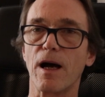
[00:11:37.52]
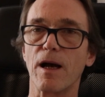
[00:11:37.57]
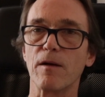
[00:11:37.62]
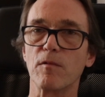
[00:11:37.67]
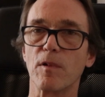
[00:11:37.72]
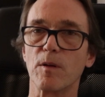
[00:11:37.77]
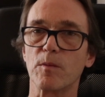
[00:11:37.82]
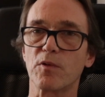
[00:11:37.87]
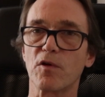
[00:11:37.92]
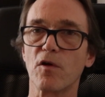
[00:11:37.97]

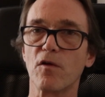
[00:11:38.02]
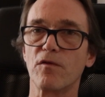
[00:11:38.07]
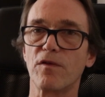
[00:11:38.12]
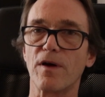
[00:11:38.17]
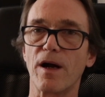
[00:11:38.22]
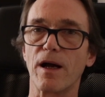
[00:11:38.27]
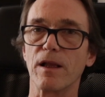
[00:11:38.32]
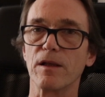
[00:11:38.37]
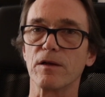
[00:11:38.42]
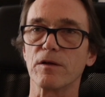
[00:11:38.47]
i1
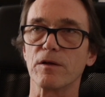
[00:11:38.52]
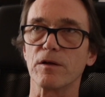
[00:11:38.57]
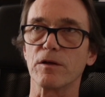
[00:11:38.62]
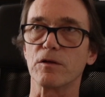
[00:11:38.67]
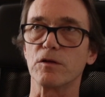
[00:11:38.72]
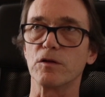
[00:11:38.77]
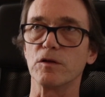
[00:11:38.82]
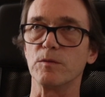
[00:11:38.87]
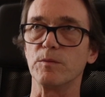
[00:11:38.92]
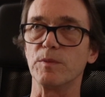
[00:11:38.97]
Profiler,
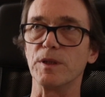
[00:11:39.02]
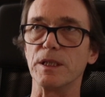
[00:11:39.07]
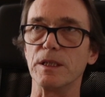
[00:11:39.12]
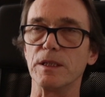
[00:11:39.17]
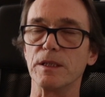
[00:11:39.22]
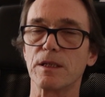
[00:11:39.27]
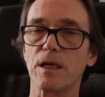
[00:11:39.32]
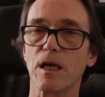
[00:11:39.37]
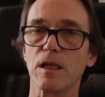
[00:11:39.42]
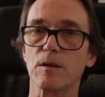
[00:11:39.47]
it could
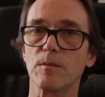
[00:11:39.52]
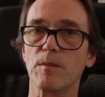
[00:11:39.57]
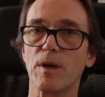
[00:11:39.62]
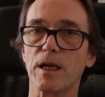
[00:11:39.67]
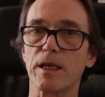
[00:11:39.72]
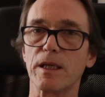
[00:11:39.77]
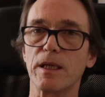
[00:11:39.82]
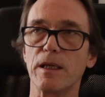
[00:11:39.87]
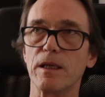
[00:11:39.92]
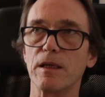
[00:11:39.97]
be
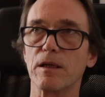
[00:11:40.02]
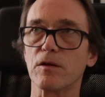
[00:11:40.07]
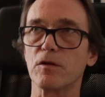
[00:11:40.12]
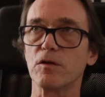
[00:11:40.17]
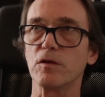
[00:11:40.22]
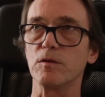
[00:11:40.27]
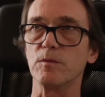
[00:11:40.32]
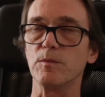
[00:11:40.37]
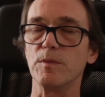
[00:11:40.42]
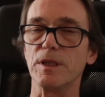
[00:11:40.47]
ColorMunki, it
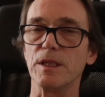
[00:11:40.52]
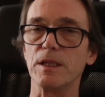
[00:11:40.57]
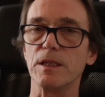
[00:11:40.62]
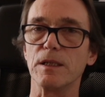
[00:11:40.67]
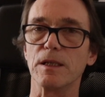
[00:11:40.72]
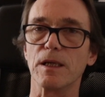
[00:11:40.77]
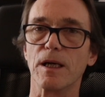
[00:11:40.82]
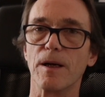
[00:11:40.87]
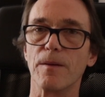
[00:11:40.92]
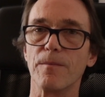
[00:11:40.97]
could
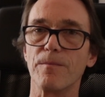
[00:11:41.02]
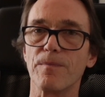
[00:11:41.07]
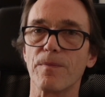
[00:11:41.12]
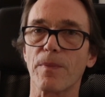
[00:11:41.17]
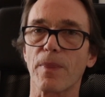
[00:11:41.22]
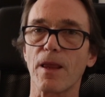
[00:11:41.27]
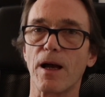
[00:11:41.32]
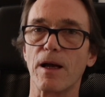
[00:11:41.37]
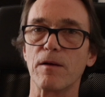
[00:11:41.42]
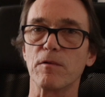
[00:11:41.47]
be
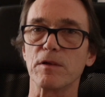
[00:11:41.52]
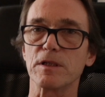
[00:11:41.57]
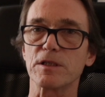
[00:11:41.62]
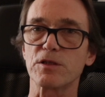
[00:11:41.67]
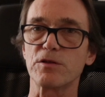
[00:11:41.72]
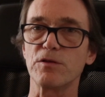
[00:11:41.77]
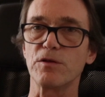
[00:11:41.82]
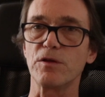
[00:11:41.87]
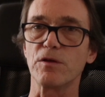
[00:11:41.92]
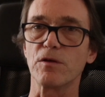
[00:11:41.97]
um, i1
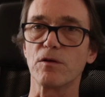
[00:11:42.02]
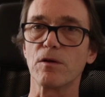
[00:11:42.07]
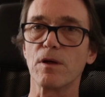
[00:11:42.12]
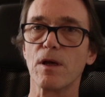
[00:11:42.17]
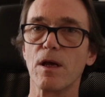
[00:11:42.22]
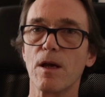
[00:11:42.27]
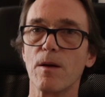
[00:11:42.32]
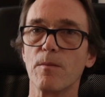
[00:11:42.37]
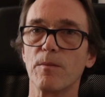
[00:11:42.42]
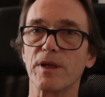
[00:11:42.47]
Studio,
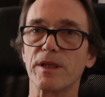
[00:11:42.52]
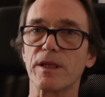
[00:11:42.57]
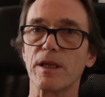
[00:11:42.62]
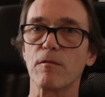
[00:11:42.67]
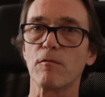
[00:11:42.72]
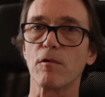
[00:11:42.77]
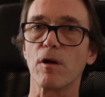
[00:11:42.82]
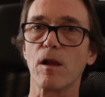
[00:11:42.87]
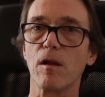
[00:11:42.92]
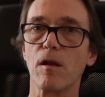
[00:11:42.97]
but
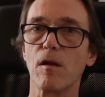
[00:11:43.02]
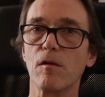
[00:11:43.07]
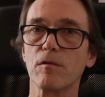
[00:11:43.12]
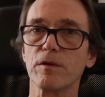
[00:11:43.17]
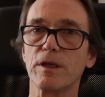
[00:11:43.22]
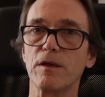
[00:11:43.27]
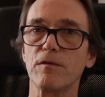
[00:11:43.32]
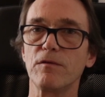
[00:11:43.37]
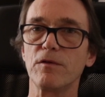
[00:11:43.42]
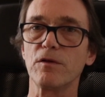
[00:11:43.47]
they will
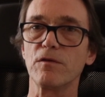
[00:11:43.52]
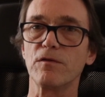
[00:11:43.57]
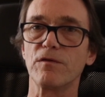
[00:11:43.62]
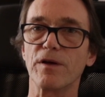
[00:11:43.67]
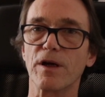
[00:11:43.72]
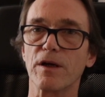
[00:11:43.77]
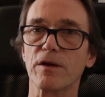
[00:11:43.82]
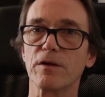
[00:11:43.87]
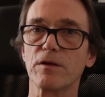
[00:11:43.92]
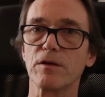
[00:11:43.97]
all give you
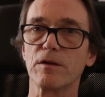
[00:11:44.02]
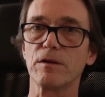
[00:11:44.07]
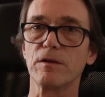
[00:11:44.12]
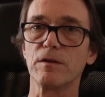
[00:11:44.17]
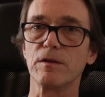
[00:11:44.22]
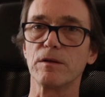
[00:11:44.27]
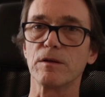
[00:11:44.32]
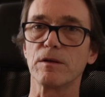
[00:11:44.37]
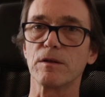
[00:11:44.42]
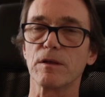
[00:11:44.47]
very
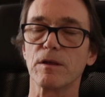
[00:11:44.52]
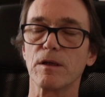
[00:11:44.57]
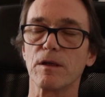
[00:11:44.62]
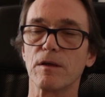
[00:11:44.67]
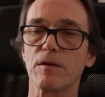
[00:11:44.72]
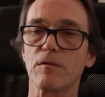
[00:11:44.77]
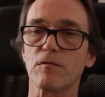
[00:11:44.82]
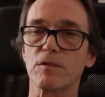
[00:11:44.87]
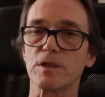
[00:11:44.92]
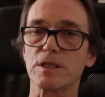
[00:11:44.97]
good
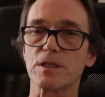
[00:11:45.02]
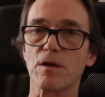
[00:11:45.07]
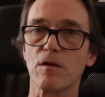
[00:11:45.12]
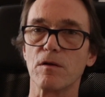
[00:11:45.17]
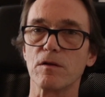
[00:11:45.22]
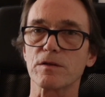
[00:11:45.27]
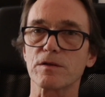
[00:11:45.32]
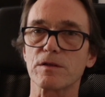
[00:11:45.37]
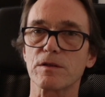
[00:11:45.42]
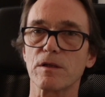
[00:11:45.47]

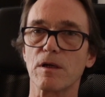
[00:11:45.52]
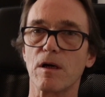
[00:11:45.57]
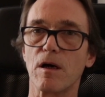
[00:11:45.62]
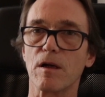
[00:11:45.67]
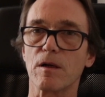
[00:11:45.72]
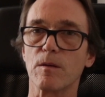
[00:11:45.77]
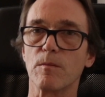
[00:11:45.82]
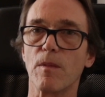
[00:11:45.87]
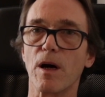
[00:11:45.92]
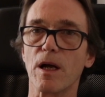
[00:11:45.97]
results
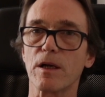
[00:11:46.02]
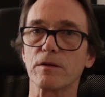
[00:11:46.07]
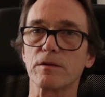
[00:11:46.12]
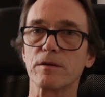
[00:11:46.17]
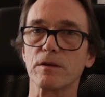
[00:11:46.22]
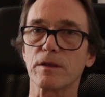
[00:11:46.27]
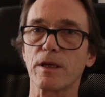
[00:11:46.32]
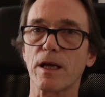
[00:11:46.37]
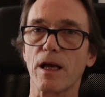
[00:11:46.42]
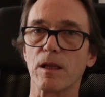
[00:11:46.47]
on a
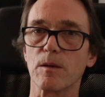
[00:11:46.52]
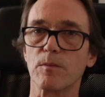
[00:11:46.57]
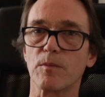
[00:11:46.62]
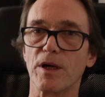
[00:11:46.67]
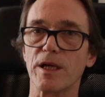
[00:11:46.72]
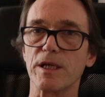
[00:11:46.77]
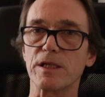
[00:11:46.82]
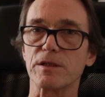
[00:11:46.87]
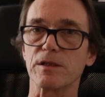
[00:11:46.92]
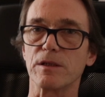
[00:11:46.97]
monitor
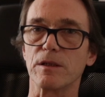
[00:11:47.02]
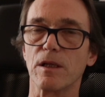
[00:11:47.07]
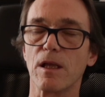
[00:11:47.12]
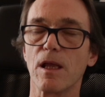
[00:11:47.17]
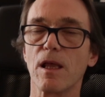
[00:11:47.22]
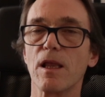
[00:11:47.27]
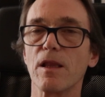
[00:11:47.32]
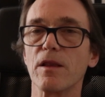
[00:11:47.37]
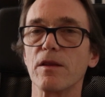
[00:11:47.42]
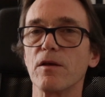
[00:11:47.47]
calibration.
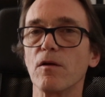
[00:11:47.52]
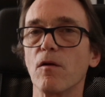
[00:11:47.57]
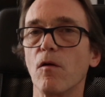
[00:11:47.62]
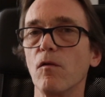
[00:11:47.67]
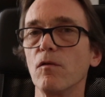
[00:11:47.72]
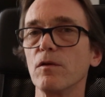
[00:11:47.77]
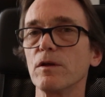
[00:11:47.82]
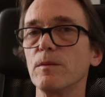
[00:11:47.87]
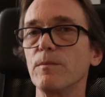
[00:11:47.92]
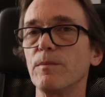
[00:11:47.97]
The
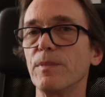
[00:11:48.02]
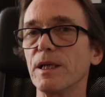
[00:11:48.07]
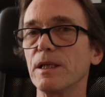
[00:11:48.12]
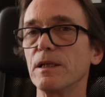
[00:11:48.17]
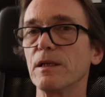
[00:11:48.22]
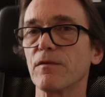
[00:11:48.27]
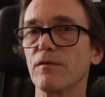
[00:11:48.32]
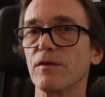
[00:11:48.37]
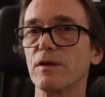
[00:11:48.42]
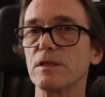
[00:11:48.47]
only
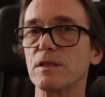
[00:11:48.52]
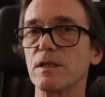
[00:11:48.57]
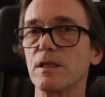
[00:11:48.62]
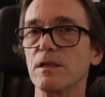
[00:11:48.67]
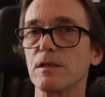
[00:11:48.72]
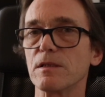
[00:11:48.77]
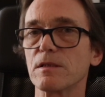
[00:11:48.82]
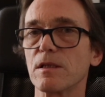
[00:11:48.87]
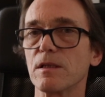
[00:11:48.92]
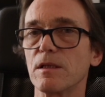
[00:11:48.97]
big difference
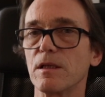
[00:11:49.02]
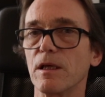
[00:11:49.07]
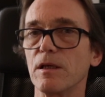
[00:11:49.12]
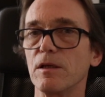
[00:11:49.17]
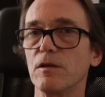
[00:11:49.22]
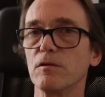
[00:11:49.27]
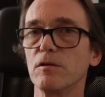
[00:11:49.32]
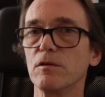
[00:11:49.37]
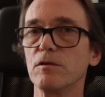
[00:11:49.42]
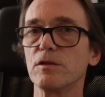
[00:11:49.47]
is
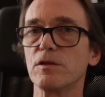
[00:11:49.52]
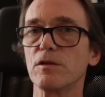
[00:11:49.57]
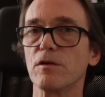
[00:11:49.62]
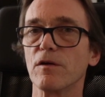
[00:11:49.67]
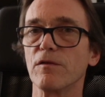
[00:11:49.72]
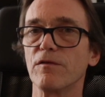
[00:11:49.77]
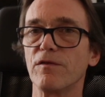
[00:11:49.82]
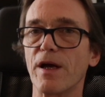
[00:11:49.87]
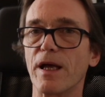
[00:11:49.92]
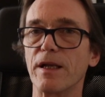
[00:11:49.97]
that you lose
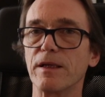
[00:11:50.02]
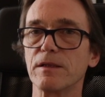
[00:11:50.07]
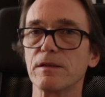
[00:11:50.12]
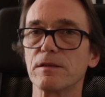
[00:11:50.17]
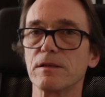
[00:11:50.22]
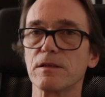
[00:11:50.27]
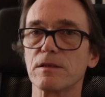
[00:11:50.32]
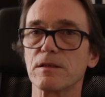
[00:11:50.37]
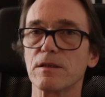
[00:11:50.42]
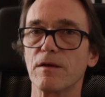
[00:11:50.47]
your
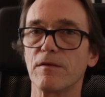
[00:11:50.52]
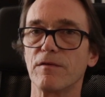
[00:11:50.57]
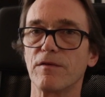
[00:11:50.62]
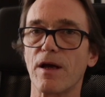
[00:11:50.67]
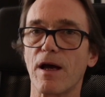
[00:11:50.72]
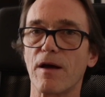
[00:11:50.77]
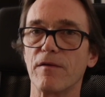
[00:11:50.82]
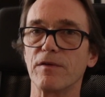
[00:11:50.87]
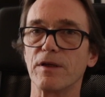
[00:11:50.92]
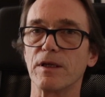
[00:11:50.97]
advantages of
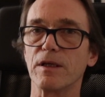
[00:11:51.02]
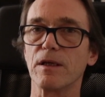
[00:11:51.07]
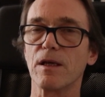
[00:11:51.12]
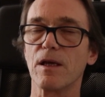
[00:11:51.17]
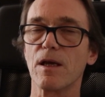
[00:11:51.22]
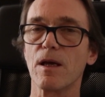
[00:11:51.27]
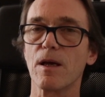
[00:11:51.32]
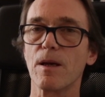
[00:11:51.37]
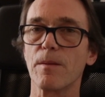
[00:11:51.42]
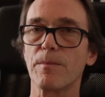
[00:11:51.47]
having
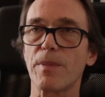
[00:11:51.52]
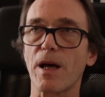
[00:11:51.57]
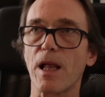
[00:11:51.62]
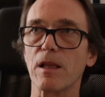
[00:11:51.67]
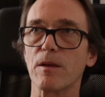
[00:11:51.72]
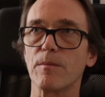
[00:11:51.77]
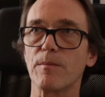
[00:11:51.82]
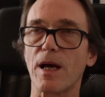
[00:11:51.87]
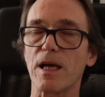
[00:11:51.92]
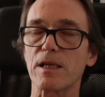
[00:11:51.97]

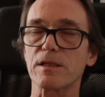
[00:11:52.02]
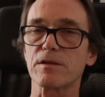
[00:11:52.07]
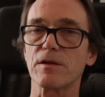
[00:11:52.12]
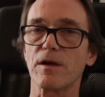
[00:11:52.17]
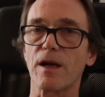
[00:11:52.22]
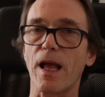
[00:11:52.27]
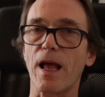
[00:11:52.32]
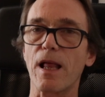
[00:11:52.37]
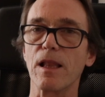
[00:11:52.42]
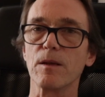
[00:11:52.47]
Palette
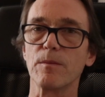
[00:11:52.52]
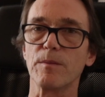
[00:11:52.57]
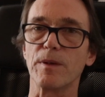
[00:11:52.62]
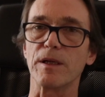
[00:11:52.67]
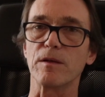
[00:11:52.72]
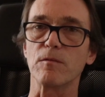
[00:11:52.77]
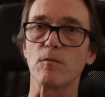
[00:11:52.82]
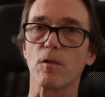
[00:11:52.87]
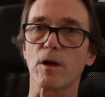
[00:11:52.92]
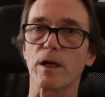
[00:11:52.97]
Master
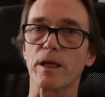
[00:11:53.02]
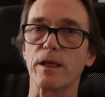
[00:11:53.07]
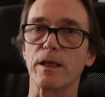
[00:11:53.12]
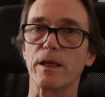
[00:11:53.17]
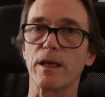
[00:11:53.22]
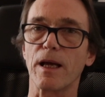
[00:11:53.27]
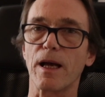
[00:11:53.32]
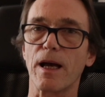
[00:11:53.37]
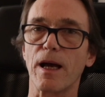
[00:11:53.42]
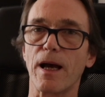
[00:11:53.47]
Element
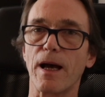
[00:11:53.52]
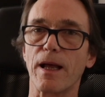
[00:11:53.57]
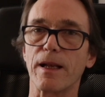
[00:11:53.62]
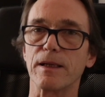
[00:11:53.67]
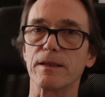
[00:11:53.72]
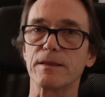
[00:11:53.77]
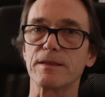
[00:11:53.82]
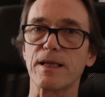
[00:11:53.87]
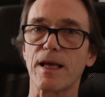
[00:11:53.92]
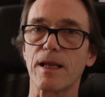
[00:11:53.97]
working
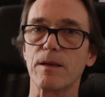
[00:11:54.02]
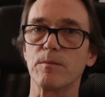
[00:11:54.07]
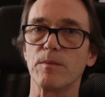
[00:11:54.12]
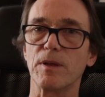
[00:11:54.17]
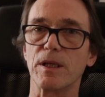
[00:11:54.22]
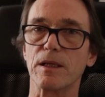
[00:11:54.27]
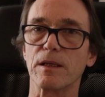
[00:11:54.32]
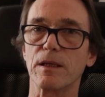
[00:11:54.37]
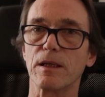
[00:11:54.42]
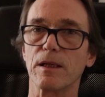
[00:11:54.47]
at a
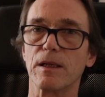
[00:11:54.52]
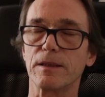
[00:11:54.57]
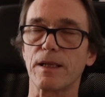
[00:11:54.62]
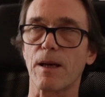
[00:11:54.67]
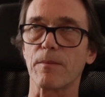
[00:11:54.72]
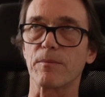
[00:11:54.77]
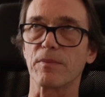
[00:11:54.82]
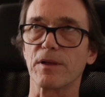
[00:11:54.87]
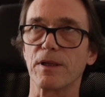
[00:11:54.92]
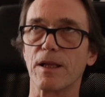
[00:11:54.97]
10-bit
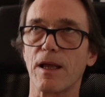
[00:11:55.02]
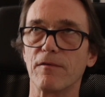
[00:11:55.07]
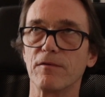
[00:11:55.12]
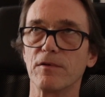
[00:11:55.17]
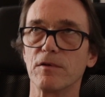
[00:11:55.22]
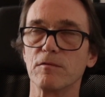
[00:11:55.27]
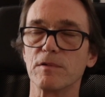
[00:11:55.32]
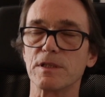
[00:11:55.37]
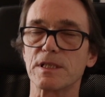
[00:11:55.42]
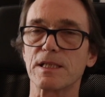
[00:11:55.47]
depth
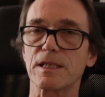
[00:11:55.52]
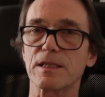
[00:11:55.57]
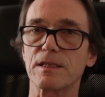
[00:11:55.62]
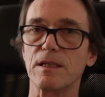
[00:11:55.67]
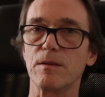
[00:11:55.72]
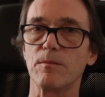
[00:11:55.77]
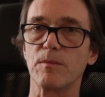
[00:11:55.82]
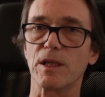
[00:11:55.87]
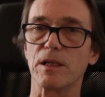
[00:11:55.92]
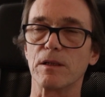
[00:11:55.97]
level with
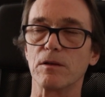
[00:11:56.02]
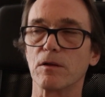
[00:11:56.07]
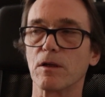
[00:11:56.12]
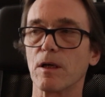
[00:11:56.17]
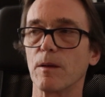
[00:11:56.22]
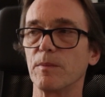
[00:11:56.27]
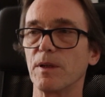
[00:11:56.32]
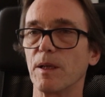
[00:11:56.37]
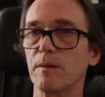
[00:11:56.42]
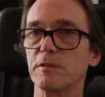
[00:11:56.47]
16-bit
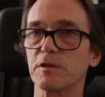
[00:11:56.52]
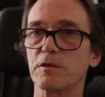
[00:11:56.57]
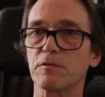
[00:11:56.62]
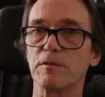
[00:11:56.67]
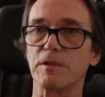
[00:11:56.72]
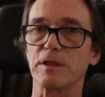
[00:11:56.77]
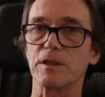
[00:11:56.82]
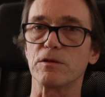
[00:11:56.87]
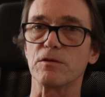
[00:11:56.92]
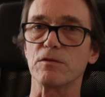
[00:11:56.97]
lookup
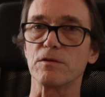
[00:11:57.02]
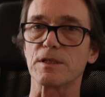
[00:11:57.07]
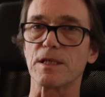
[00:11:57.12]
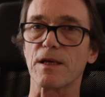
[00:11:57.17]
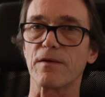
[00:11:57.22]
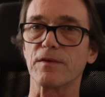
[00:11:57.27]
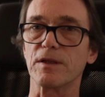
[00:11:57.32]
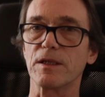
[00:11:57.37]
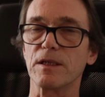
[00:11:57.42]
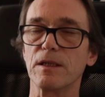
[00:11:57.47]
tables with the
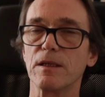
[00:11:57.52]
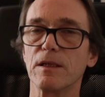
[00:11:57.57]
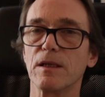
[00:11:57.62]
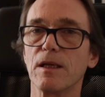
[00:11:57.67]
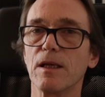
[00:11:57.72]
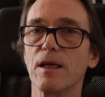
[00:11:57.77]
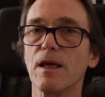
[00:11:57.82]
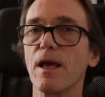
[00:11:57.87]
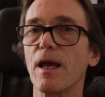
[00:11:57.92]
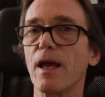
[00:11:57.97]
270.
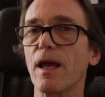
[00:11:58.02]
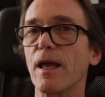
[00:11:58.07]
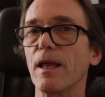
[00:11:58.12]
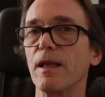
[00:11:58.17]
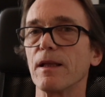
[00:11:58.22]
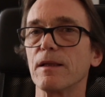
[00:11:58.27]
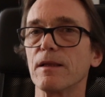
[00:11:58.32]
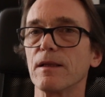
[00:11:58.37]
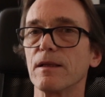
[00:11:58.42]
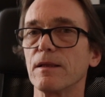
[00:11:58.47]

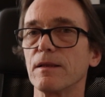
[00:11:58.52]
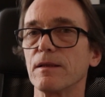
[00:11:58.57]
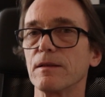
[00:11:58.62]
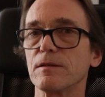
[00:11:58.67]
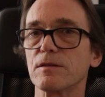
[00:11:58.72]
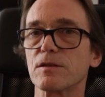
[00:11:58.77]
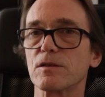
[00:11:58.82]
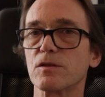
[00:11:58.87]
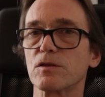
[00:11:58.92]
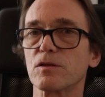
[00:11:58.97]
And
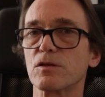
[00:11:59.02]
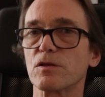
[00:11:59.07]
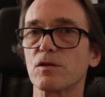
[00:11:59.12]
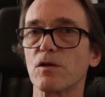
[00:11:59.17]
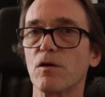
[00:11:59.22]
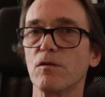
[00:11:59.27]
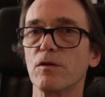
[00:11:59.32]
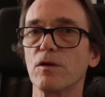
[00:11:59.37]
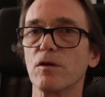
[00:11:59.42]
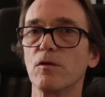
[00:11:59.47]

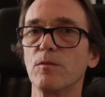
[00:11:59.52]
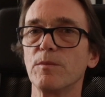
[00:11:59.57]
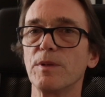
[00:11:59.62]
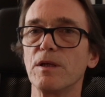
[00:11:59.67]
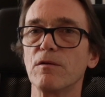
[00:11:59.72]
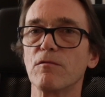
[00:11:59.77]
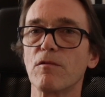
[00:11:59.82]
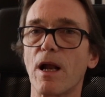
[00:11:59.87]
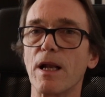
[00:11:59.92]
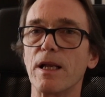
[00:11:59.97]
so you'll
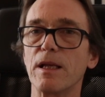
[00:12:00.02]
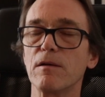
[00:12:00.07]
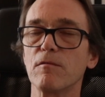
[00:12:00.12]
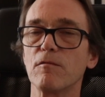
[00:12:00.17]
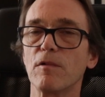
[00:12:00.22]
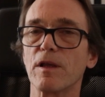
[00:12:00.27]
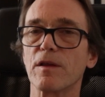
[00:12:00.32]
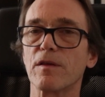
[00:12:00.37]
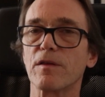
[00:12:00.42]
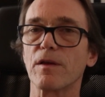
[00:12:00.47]
be
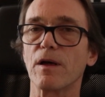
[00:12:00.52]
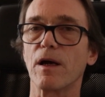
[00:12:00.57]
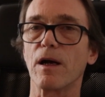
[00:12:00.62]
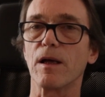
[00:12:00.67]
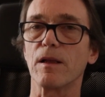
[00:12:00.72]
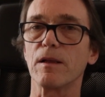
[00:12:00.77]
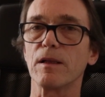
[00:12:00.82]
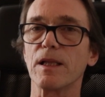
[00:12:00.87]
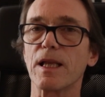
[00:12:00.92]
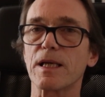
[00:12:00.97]
running with
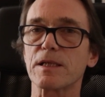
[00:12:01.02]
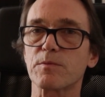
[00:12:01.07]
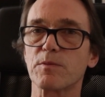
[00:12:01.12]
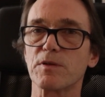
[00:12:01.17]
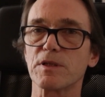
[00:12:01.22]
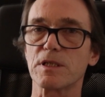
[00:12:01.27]
uh, less